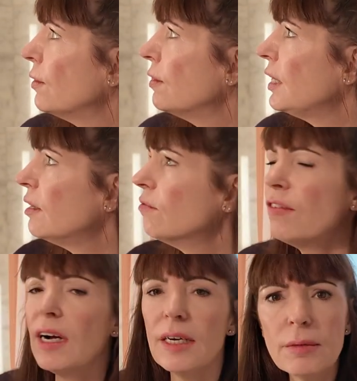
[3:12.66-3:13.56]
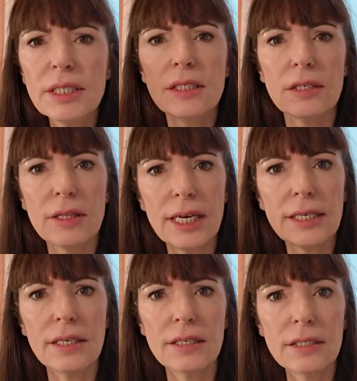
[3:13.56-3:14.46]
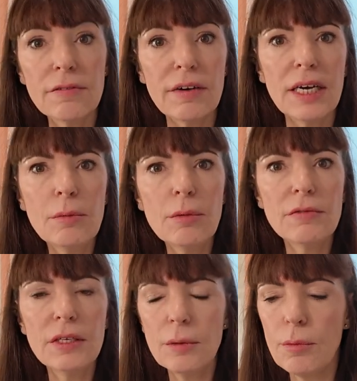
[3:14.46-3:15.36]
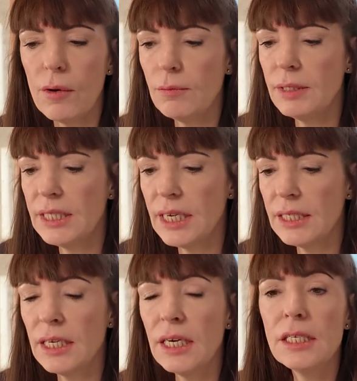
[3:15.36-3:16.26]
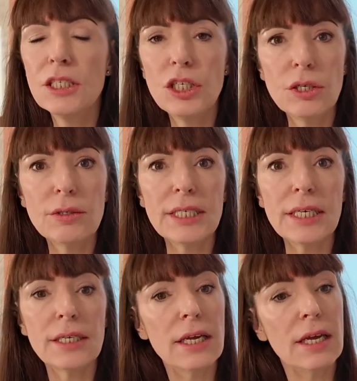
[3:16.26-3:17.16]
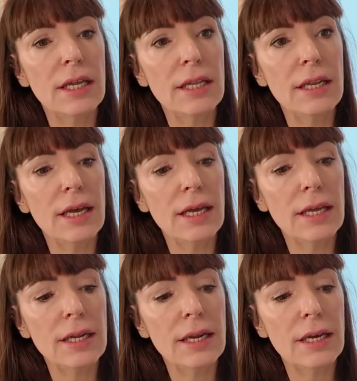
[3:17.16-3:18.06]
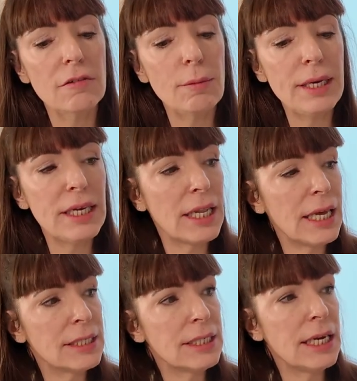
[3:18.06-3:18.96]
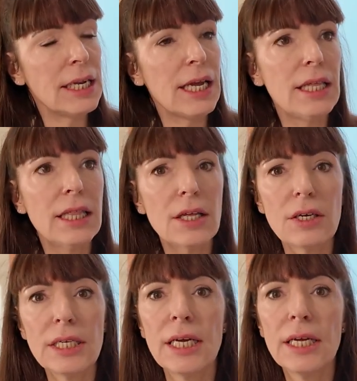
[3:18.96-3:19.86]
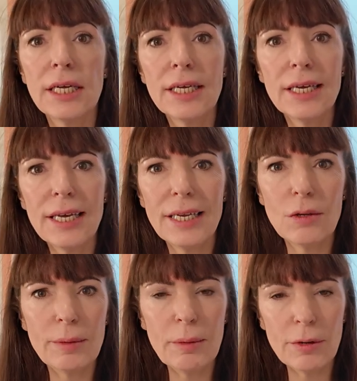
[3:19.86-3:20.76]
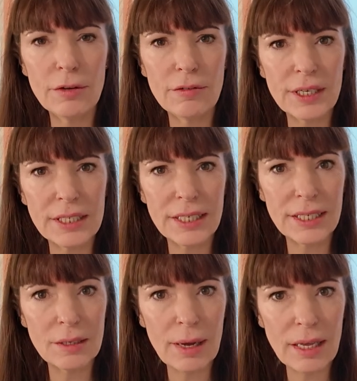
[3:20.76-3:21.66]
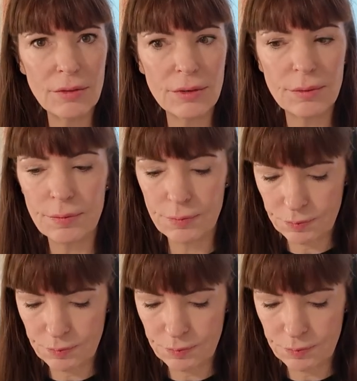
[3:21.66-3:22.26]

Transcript: the environment, so like the vibe of the apartment yet, to use it. And then I've been collecting it and thought it'll be perfect in the bathroom.